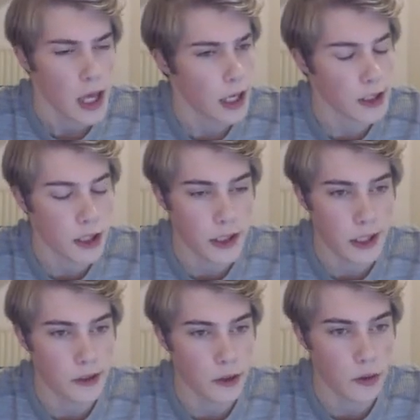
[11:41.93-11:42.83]
actually,
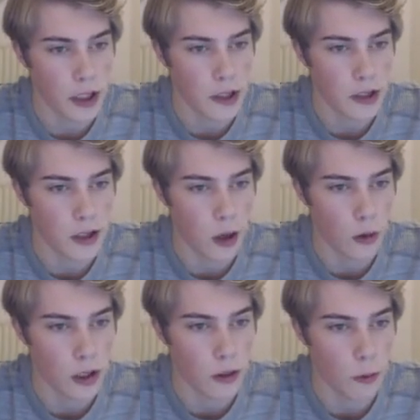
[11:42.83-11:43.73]
there's only
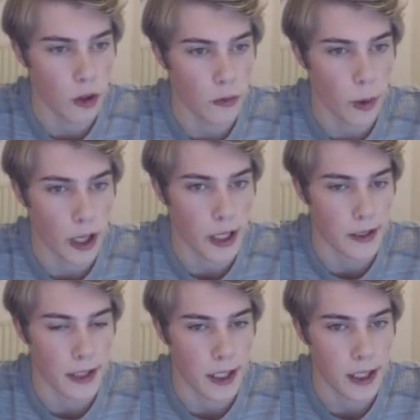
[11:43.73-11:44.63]
only one way I
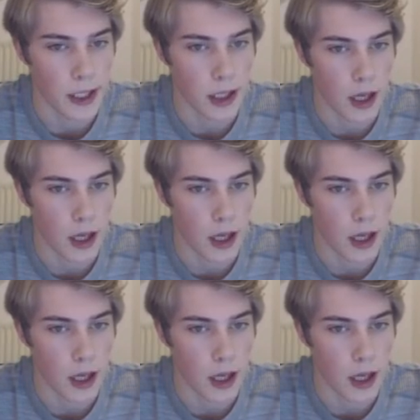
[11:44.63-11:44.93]
think.